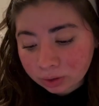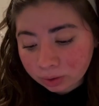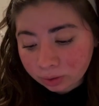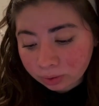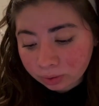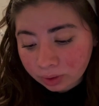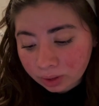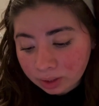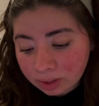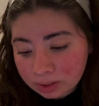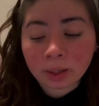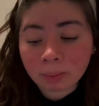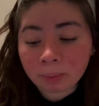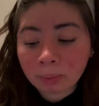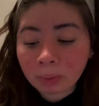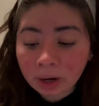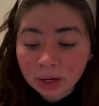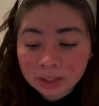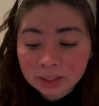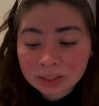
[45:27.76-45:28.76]
through this
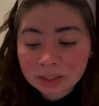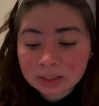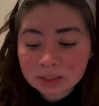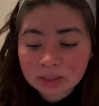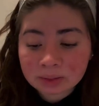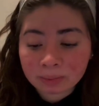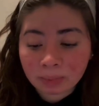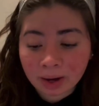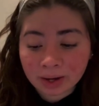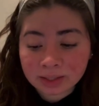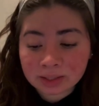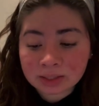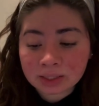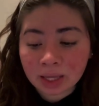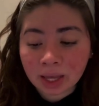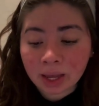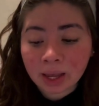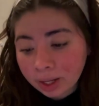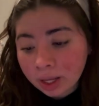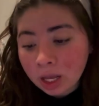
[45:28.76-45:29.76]
abundance
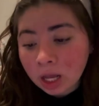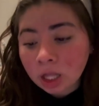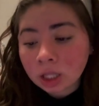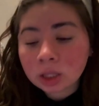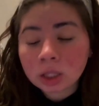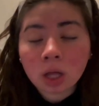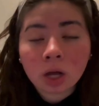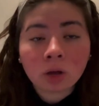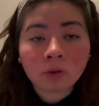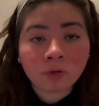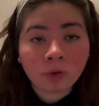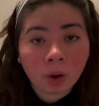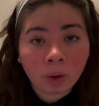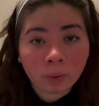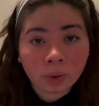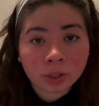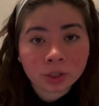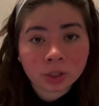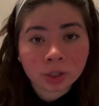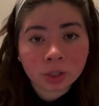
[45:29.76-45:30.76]
mindset. Look
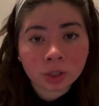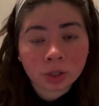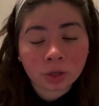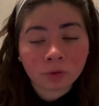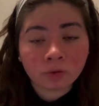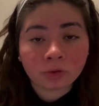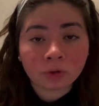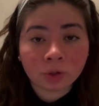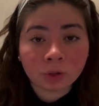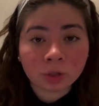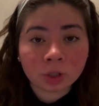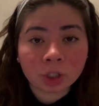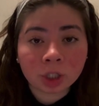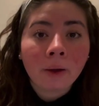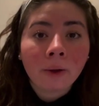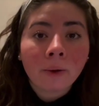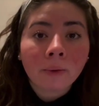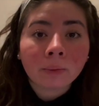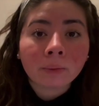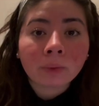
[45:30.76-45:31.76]
forward to the future.
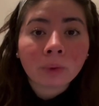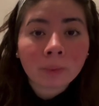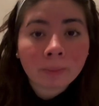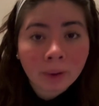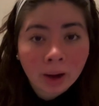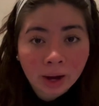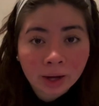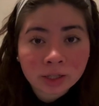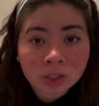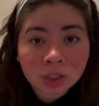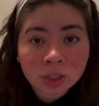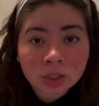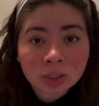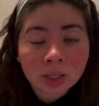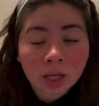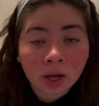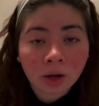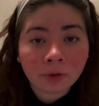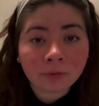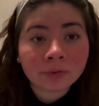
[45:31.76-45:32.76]
Remind
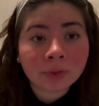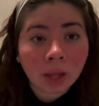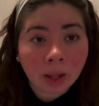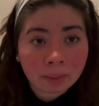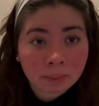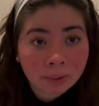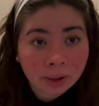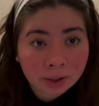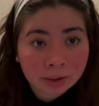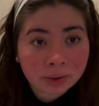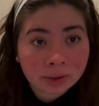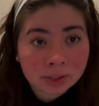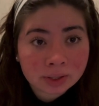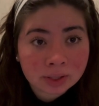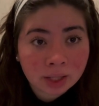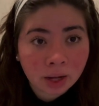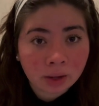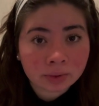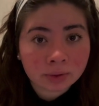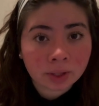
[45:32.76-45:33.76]
yourself that better is
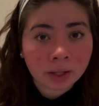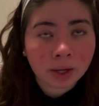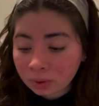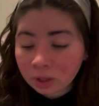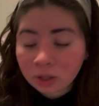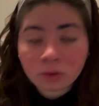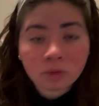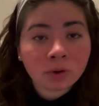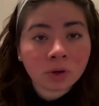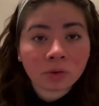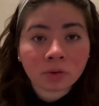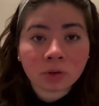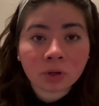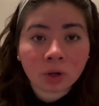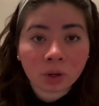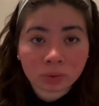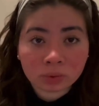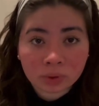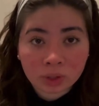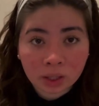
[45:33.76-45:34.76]
out there. Even if you
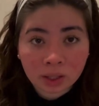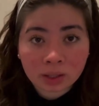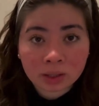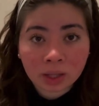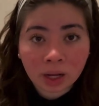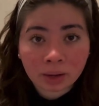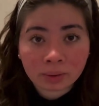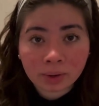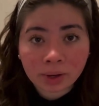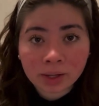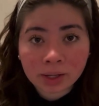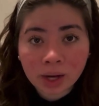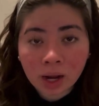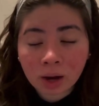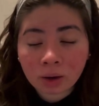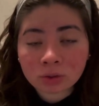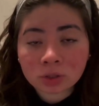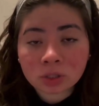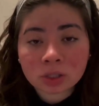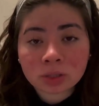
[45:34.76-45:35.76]
don't think that right
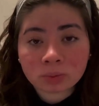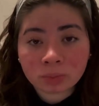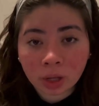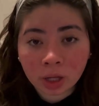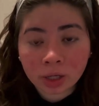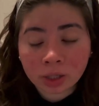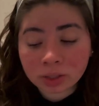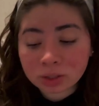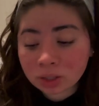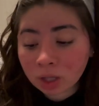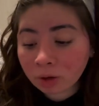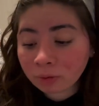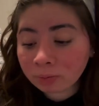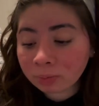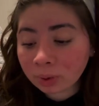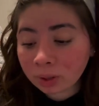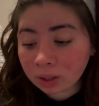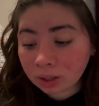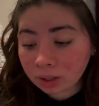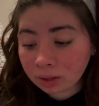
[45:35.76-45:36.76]
now, just make yourself
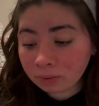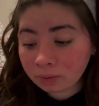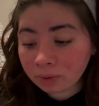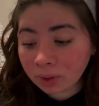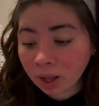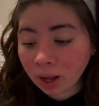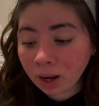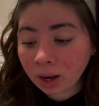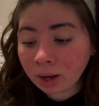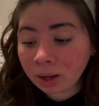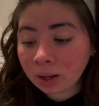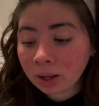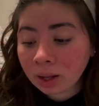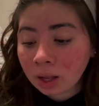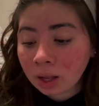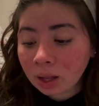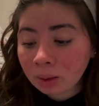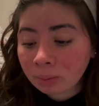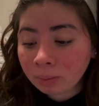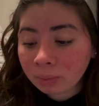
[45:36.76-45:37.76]
believe that.
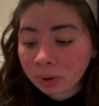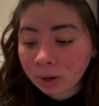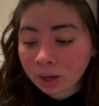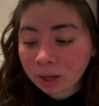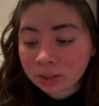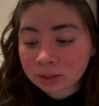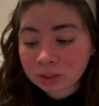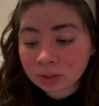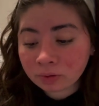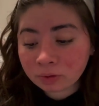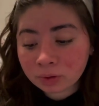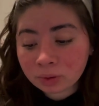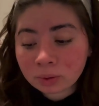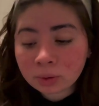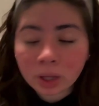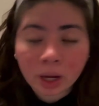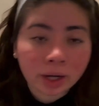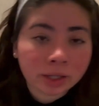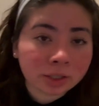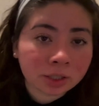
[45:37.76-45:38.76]
Because if you
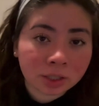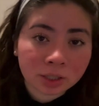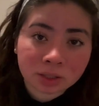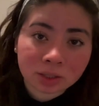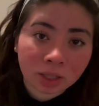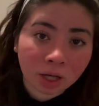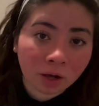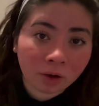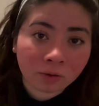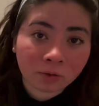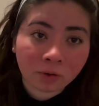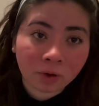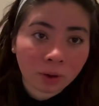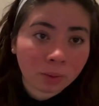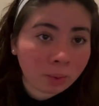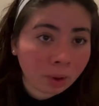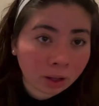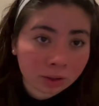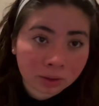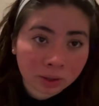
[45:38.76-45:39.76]
lie to yourself
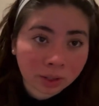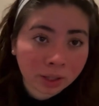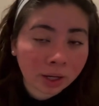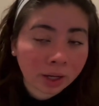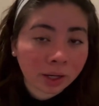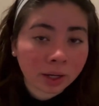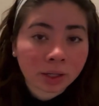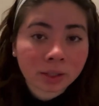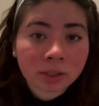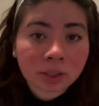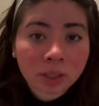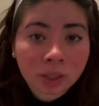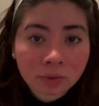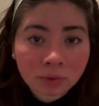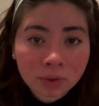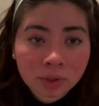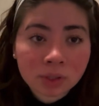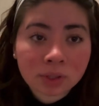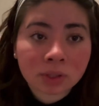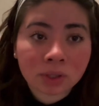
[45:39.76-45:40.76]
about the character of
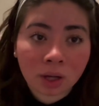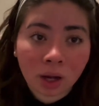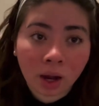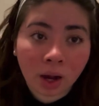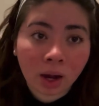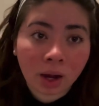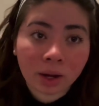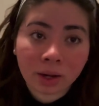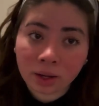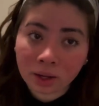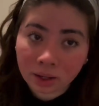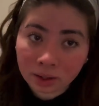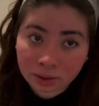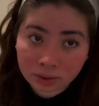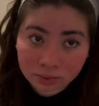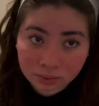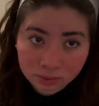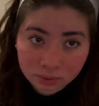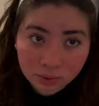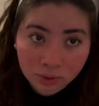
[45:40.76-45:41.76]
this guy
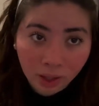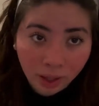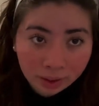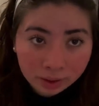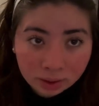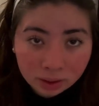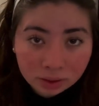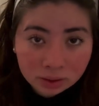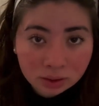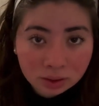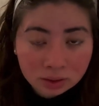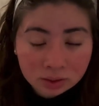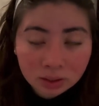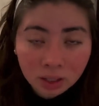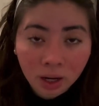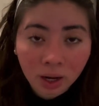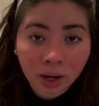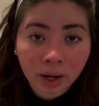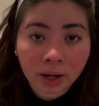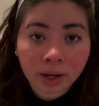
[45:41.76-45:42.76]
and liking this
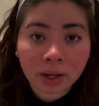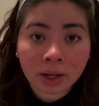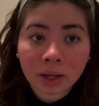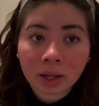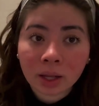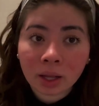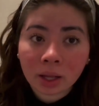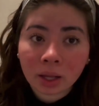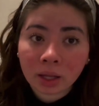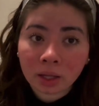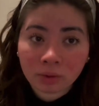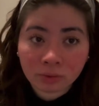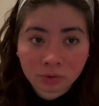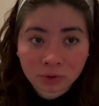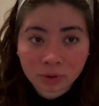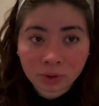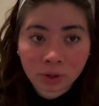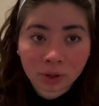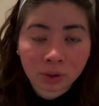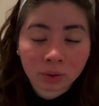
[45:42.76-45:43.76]
guy, even
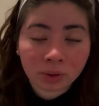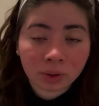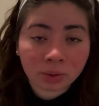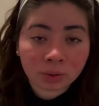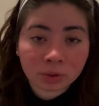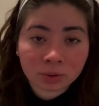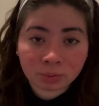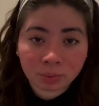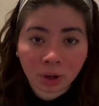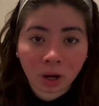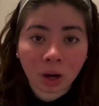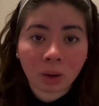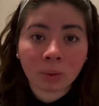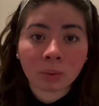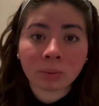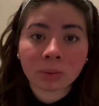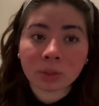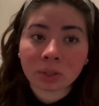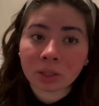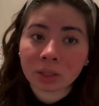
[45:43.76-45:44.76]
though it was
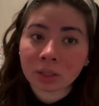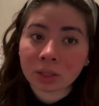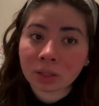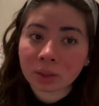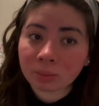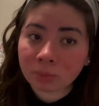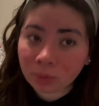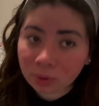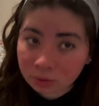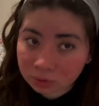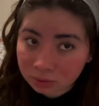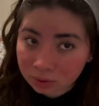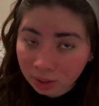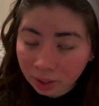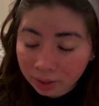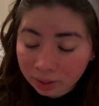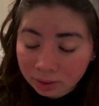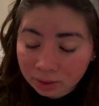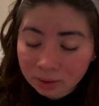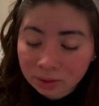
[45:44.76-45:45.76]
probably most
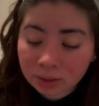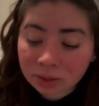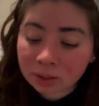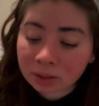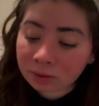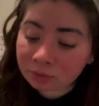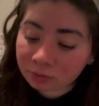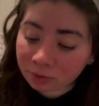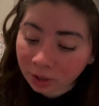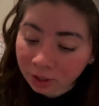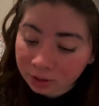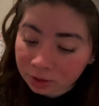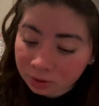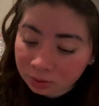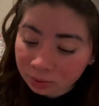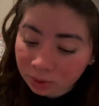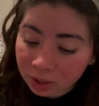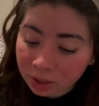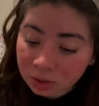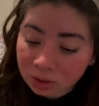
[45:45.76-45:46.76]
likely
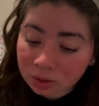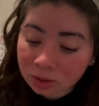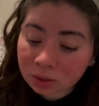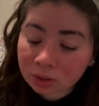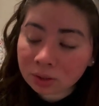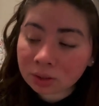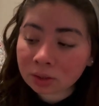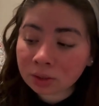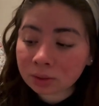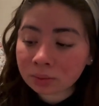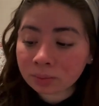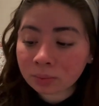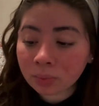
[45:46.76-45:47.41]
infatuation,